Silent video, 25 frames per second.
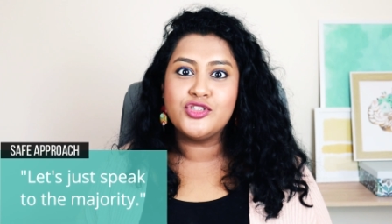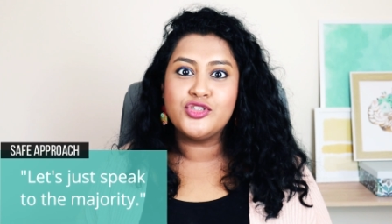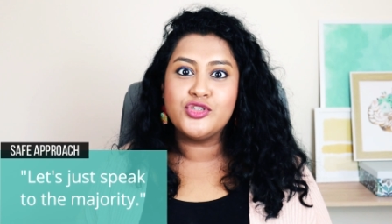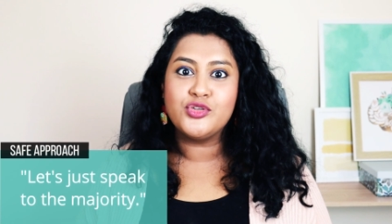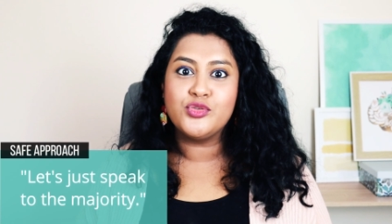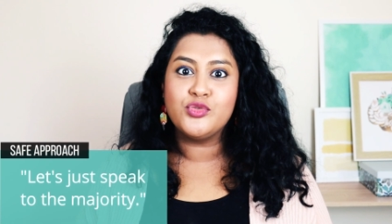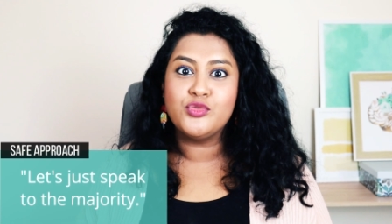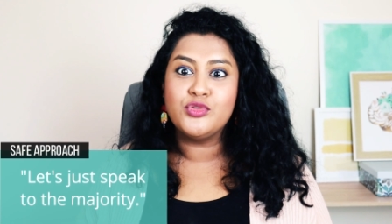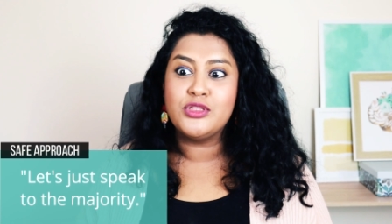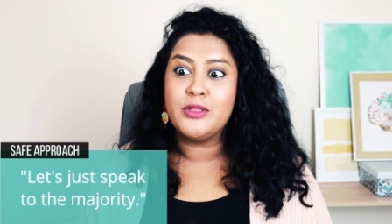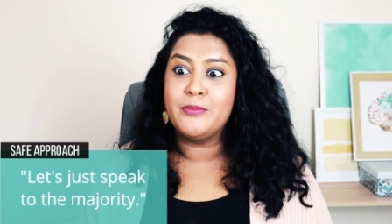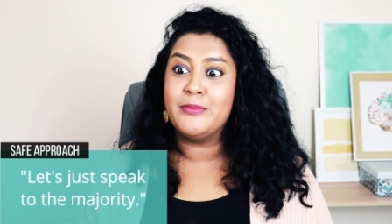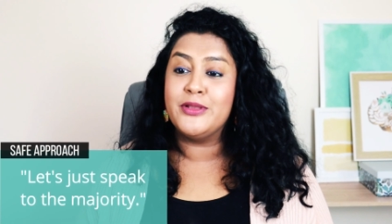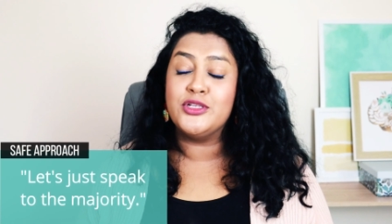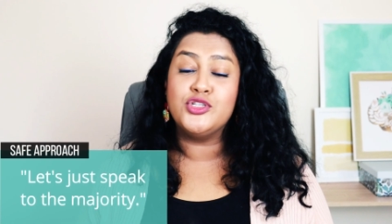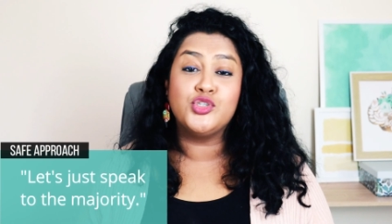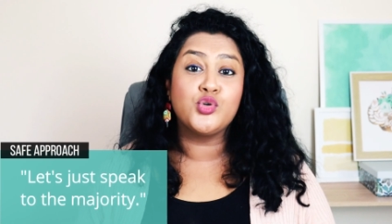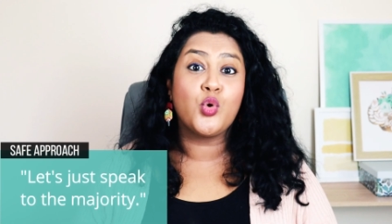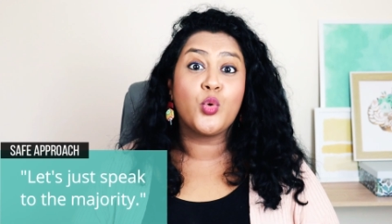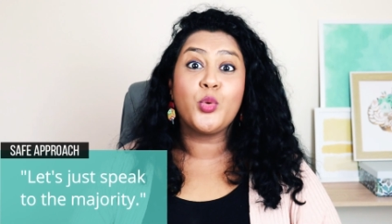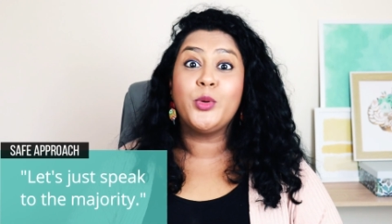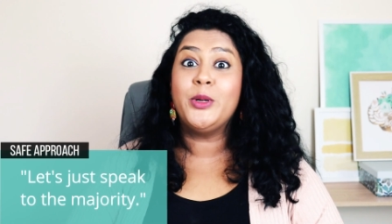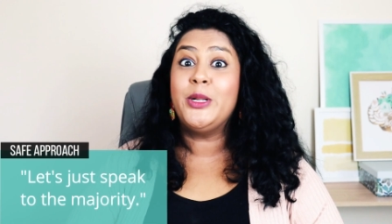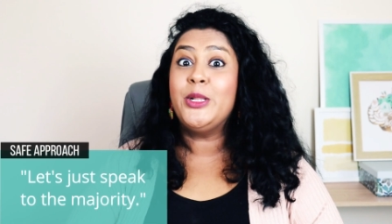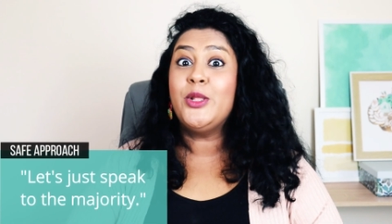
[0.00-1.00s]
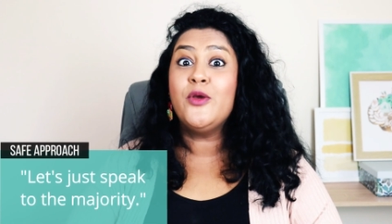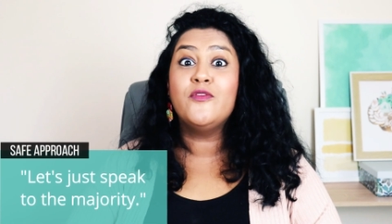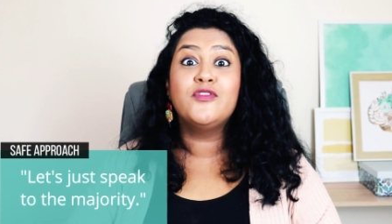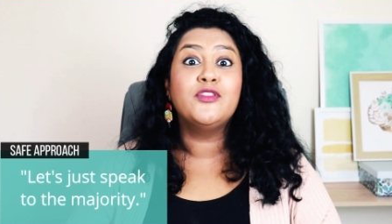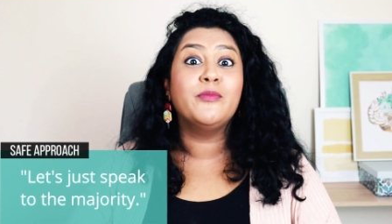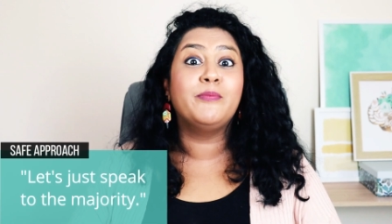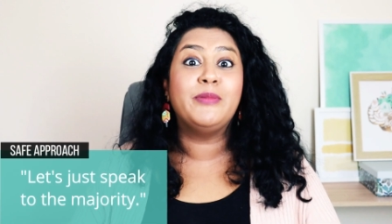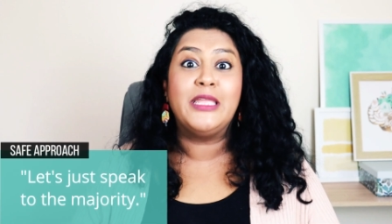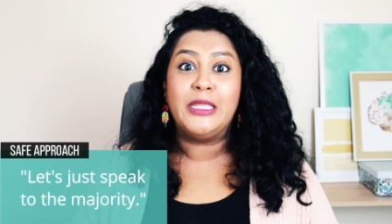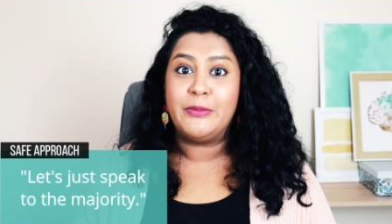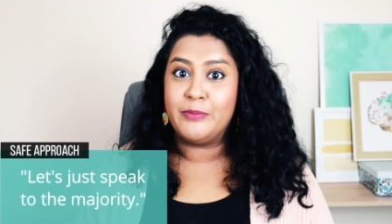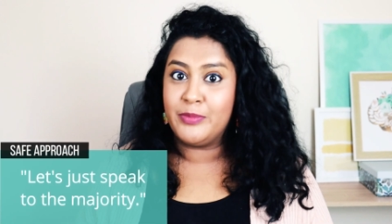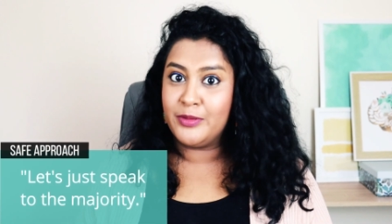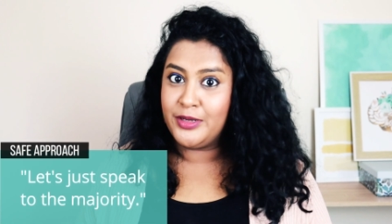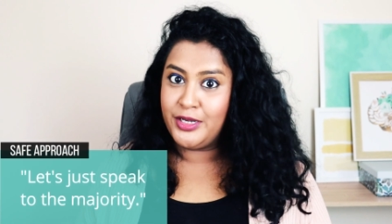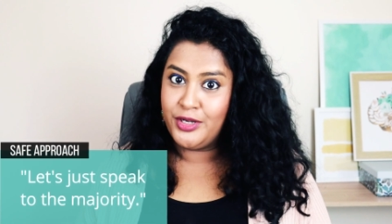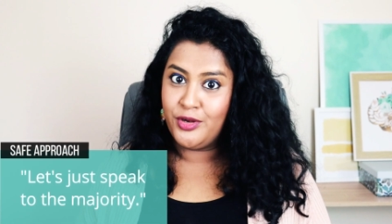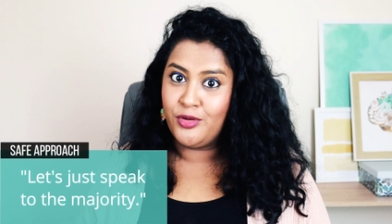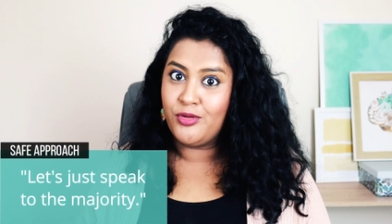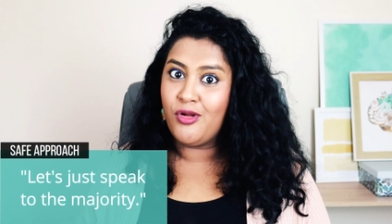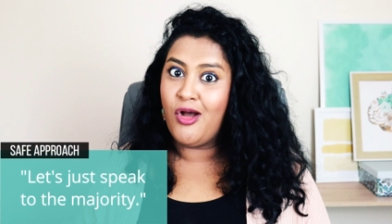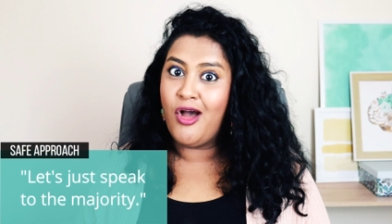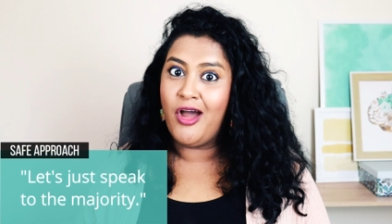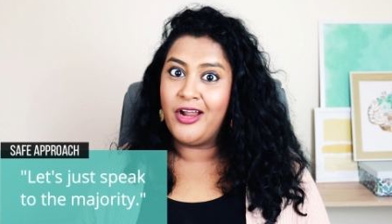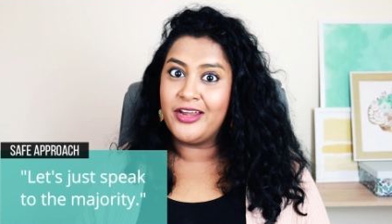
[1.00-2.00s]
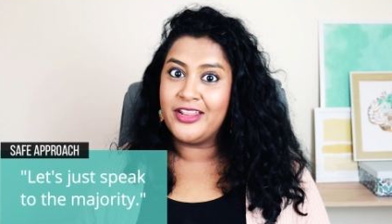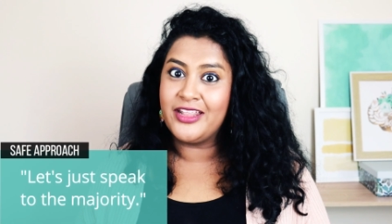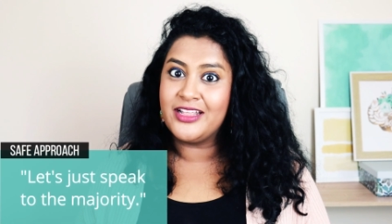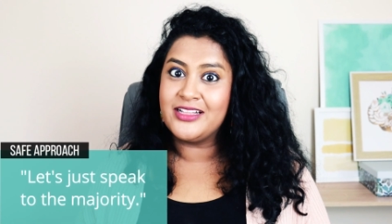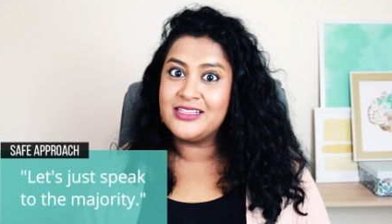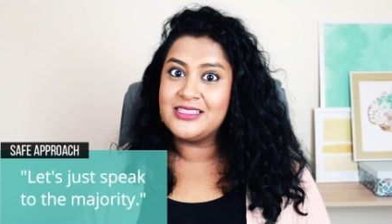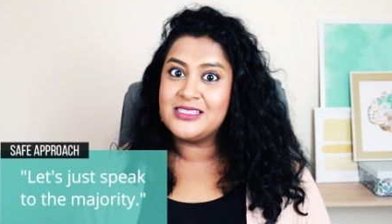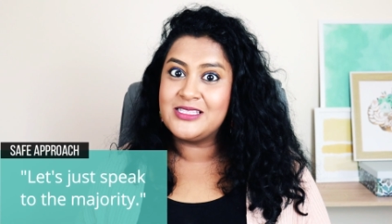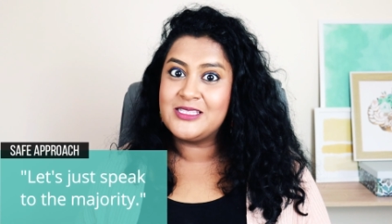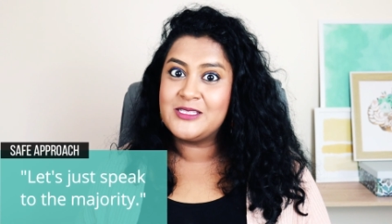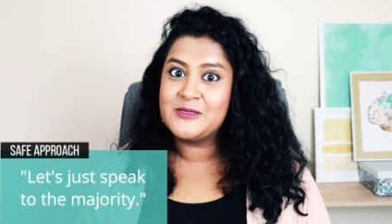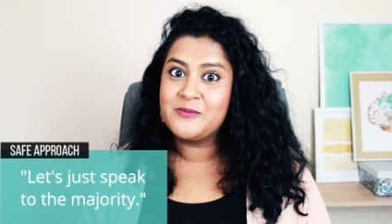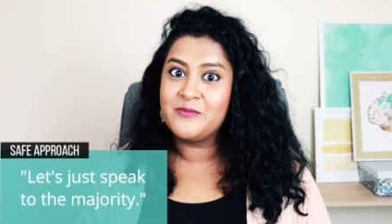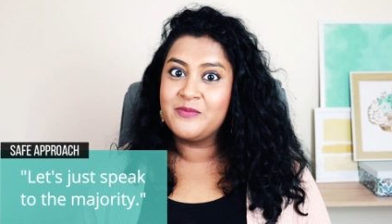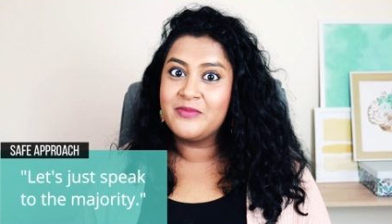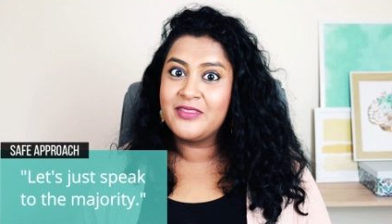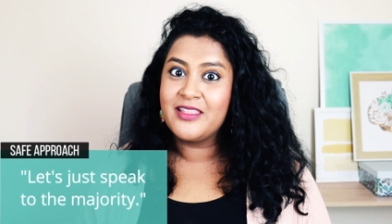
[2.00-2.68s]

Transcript: to the majority of the people in your audience.